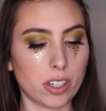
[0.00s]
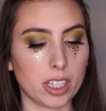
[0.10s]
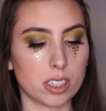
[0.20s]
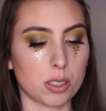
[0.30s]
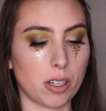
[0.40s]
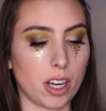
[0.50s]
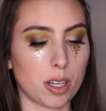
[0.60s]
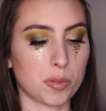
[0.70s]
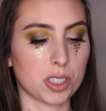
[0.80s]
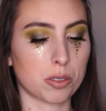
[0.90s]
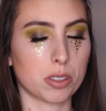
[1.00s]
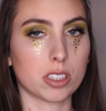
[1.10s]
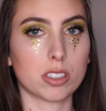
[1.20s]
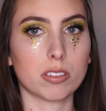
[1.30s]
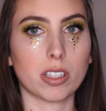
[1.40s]
Okay, so I'm just
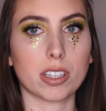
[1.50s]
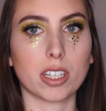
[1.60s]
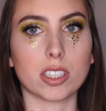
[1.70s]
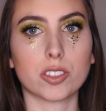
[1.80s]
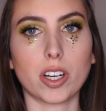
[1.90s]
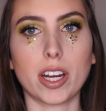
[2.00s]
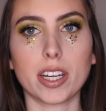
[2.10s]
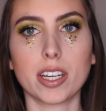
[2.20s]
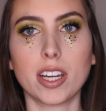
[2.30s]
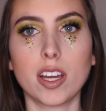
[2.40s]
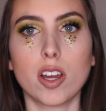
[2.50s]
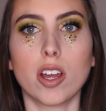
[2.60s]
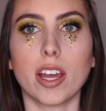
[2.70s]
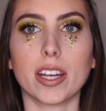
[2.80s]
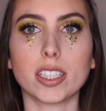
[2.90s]
going to let that dry,
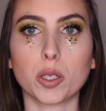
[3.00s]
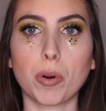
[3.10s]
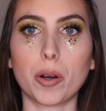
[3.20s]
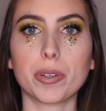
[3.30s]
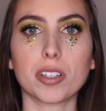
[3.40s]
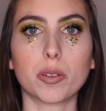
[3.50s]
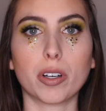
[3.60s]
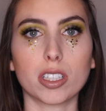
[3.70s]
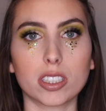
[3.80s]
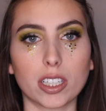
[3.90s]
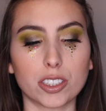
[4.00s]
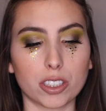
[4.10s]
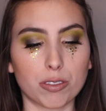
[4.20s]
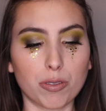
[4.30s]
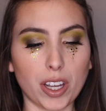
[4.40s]
and you're probably going to want to set
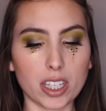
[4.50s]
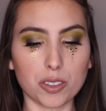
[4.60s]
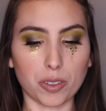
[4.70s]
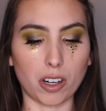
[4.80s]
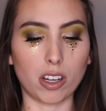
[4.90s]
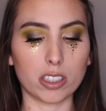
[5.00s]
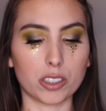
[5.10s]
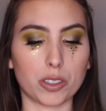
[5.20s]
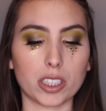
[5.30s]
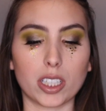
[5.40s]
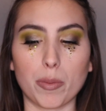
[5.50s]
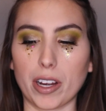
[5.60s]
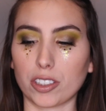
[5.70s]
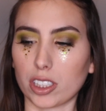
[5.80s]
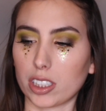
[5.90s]
your face for all your St.
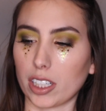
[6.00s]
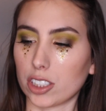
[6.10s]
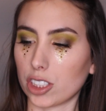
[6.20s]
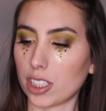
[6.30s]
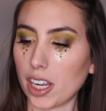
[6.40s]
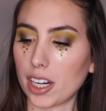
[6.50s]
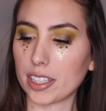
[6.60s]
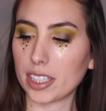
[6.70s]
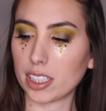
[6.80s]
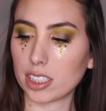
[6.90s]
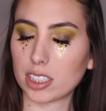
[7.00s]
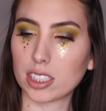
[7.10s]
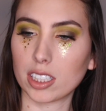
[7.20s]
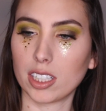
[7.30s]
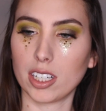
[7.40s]
Patrick's Day
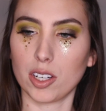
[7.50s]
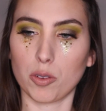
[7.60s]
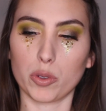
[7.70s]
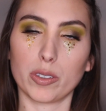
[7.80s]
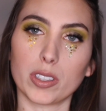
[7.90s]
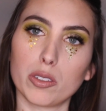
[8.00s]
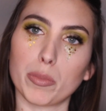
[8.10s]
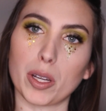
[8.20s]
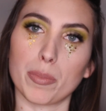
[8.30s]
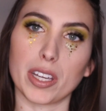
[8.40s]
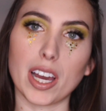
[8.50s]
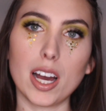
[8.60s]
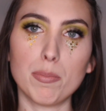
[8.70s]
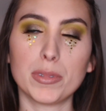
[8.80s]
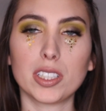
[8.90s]
shenanigans, whatever you might be
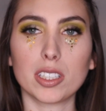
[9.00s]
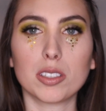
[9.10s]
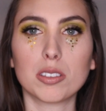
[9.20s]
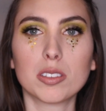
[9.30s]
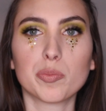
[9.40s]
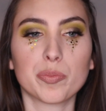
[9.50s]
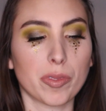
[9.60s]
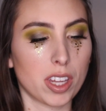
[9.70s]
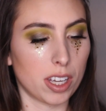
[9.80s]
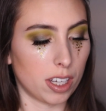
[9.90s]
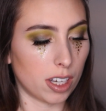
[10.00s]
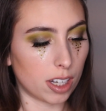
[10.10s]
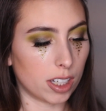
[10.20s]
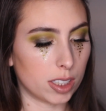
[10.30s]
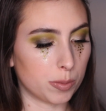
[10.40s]
up to.
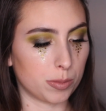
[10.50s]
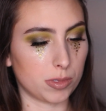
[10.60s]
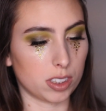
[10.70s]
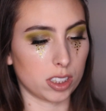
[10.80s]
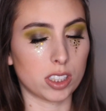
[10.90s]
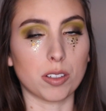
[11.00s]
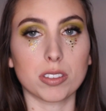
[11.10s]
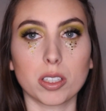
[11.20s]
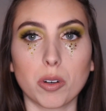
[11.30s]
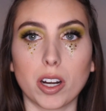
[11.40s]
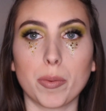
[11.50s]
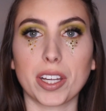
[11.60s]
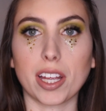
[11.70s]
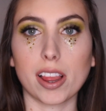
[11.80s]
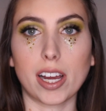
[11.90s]
You definitely want to
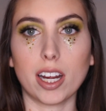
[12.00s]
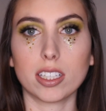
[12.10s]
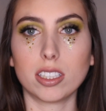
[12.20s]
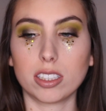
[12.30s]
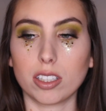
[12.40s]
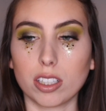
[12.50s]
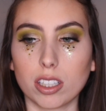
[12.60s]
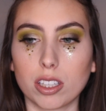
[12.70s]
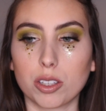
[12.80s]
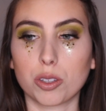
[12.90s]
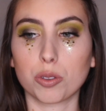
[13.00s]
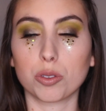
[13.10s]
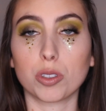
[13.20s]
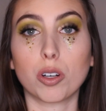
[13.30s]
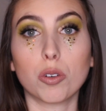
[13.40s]
make it last
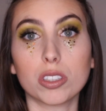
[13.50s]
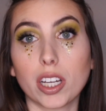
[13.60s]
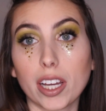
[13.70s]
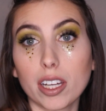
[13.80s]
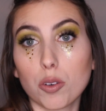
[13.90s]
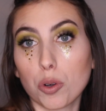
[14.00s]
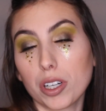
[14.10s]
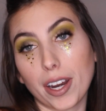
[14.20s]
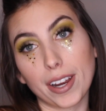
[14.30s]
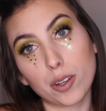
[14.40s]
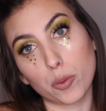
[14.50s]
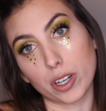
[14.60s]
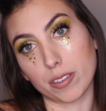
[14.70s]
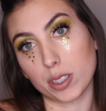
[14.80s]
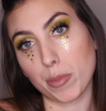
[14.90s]
through the whole day or night,
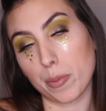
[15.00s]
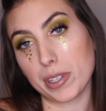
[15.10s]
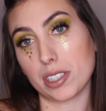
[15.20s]
whatever you might be